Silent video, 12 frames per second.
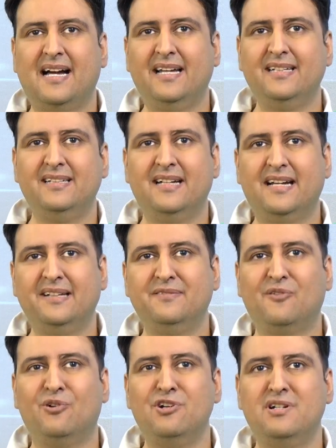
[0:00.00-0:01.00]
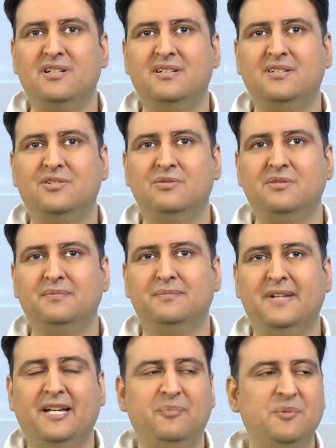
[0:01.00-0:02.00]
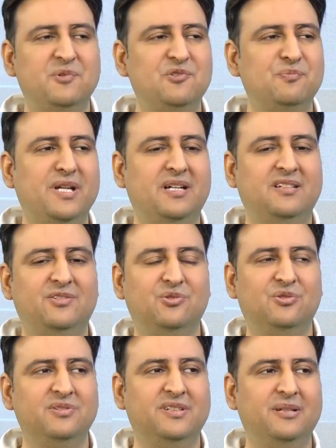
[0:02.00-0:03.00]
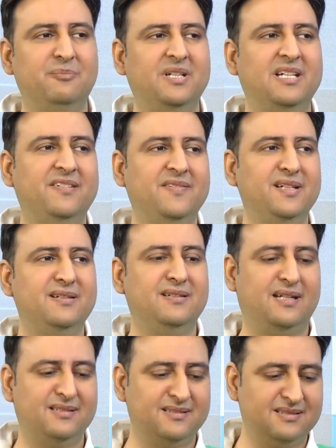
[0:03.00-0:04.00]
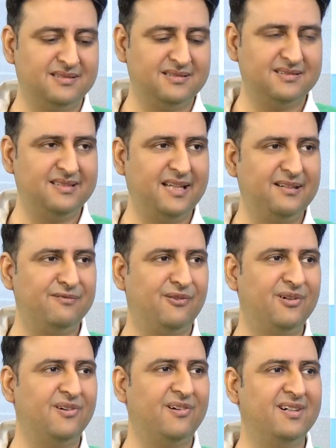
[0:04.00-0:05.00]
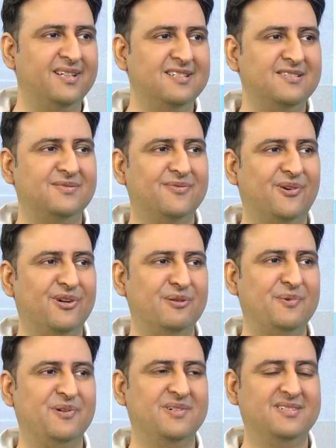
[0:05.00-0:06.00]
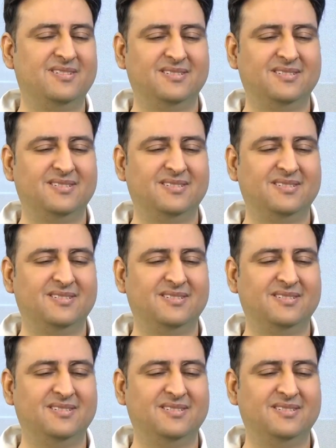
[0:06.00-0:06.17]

I want to people to make sure they believe in rather than what audience want, because